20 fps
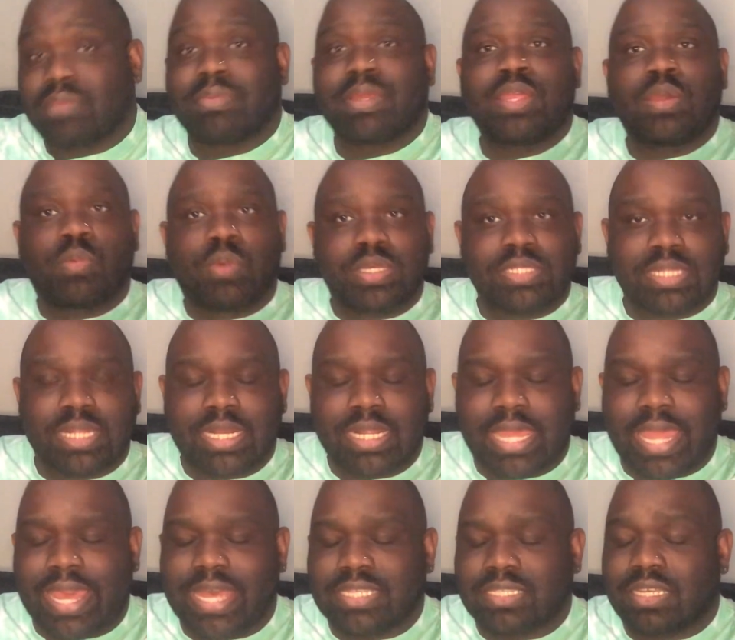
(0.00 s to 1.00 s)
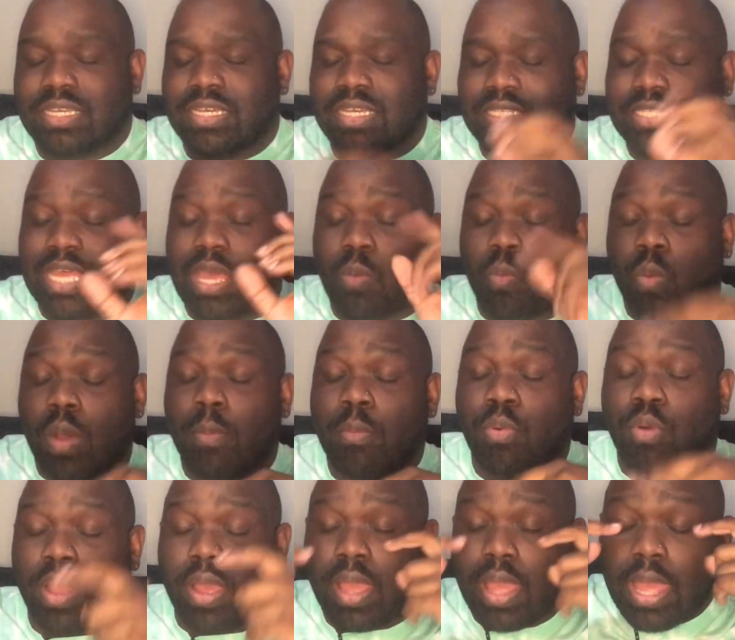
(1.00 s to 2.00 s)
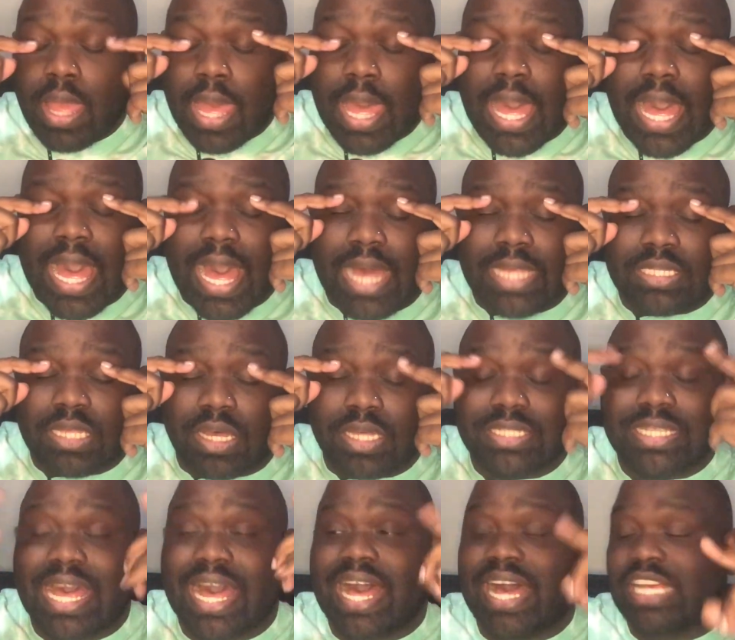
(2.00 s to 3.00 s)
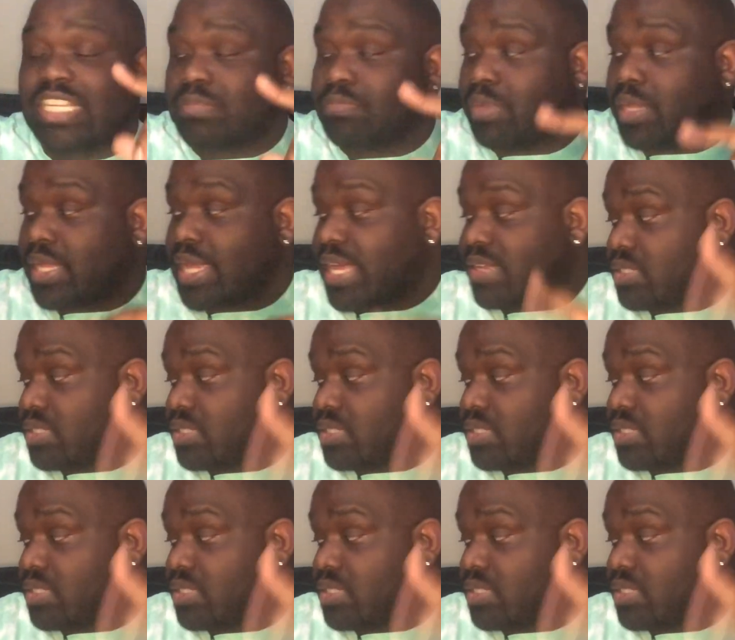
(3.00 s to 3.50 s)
But he wasn't in a casket because at one point I saw his eyes blink.